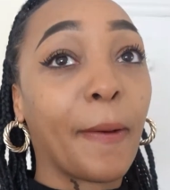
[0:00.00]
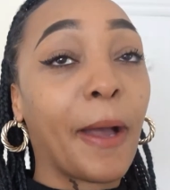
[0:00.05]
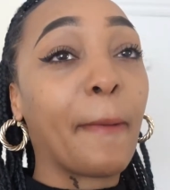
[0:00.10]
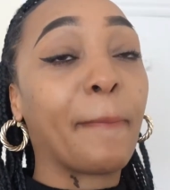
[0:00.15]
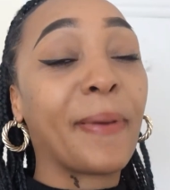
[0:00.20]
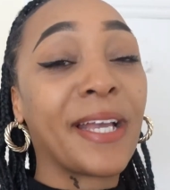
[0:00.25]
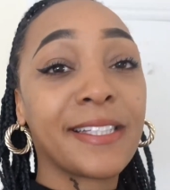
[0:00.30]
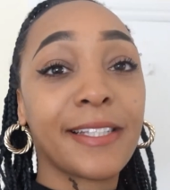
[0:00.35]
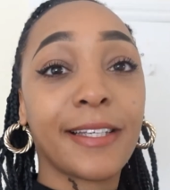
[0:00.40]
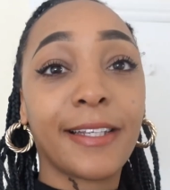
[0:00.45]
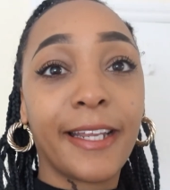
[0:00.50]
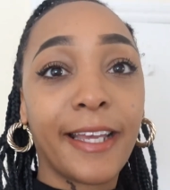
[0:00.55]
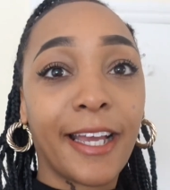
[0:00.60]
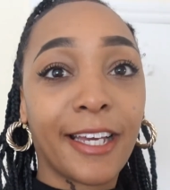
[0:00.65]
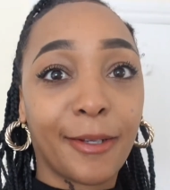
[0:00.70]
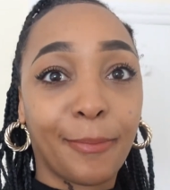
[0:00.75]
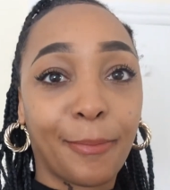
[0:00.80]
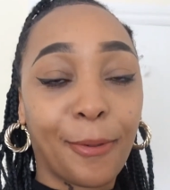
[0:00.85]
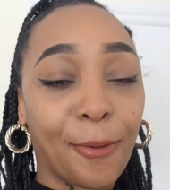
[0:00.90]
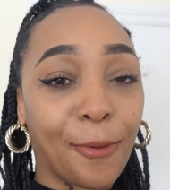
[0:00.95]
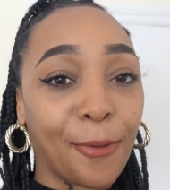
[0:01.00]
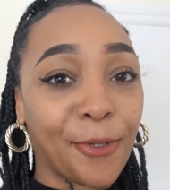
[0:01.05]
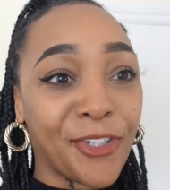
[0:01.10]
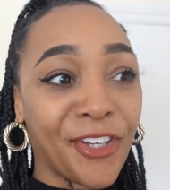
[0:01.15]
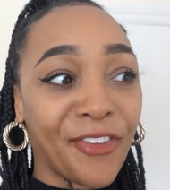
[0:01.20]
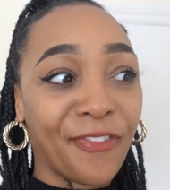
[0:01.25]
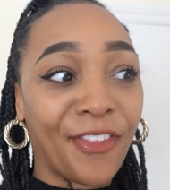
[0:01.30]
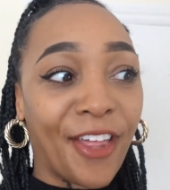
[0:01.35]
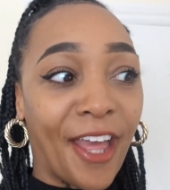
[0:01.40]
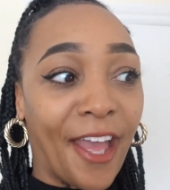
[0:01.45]
I basically had a
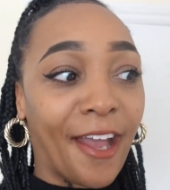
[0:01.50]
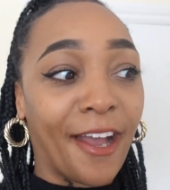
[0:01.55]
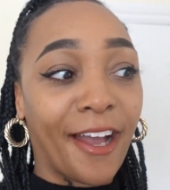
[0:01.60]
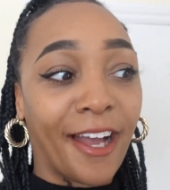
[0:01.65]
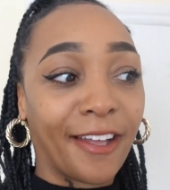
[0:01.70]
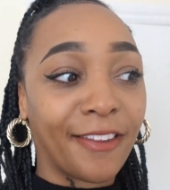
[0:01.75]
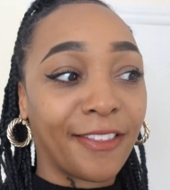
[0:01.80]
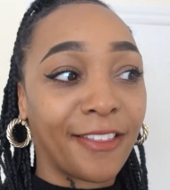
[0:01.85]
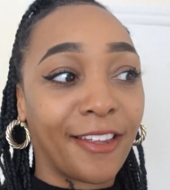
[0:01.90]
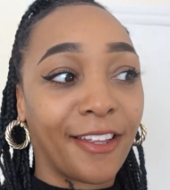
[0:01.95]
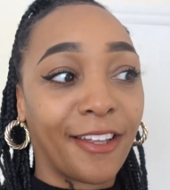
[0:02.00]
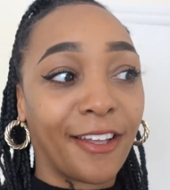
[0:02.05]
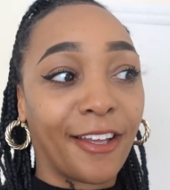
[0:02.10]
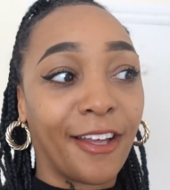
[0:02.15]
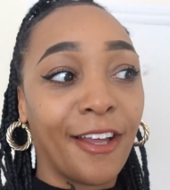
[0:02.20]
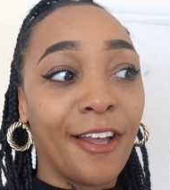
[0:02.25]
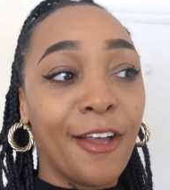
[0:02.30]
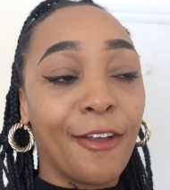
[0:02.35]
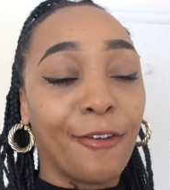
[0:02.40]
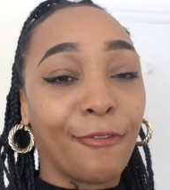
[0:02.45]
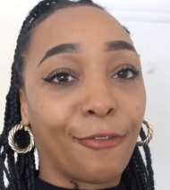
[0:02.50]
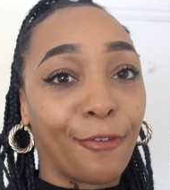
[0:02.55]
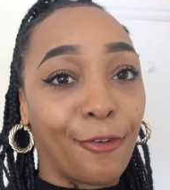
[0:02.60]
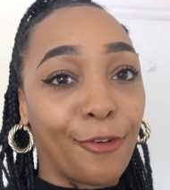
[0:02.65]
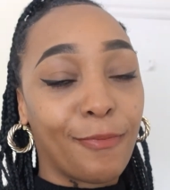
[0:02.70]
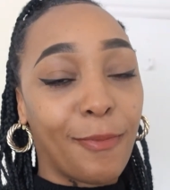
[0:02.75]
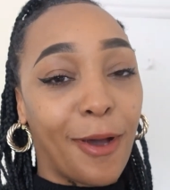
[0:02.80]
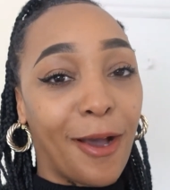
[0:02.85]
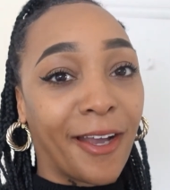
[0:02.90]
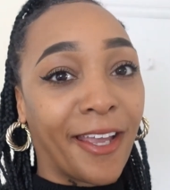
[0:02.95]
portion there at the
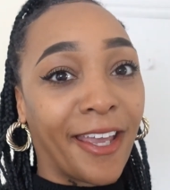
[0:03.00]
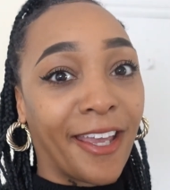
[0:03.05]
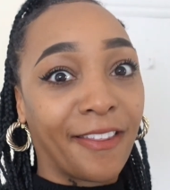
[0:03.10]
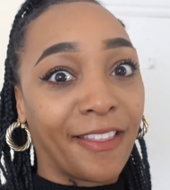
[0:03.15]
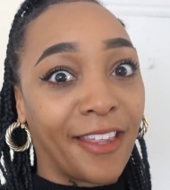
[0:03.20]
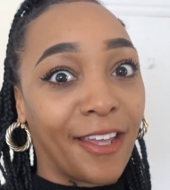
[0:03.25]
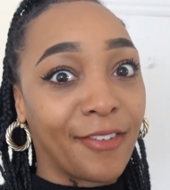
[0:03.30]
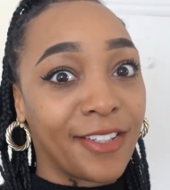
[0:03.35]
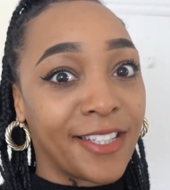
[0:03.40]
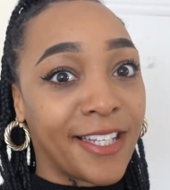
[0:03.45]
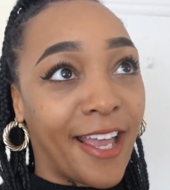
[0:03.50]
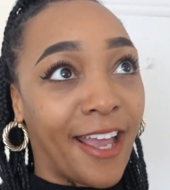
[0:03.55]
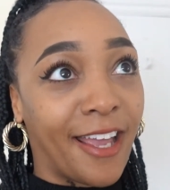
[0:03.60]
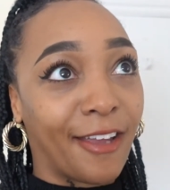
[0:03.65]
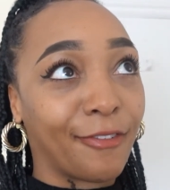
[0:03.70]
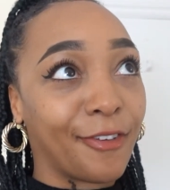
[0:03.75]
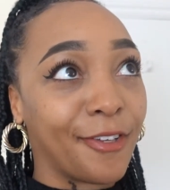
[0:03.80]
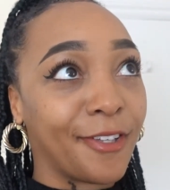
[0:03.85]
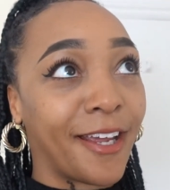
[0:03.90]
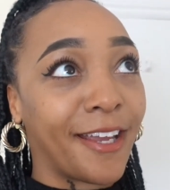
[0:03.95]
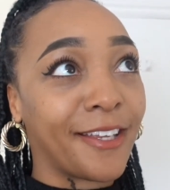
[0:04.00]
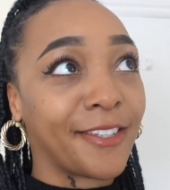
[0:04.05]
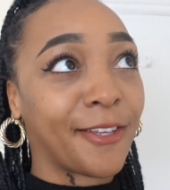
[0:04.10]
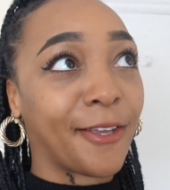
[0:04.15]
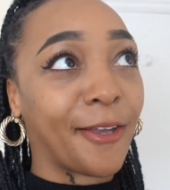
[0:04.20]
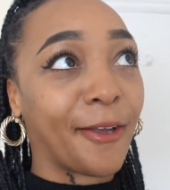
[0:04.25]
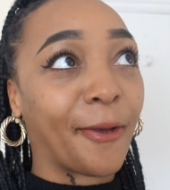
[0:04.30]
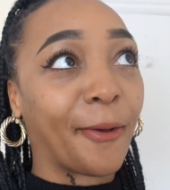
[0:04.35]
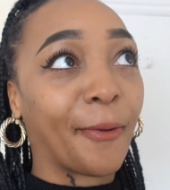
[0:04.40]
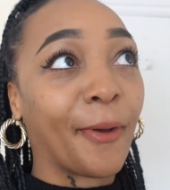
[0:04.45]
food market the other day, a few days
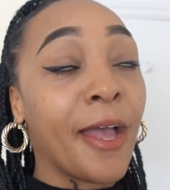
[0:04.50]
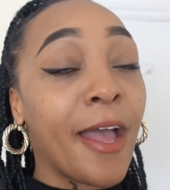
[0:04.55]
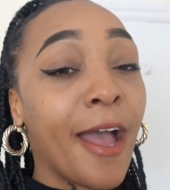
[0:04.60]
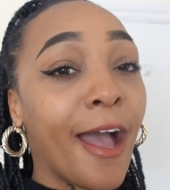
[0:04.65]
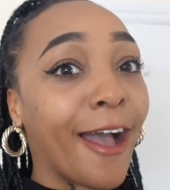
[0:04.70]
ago,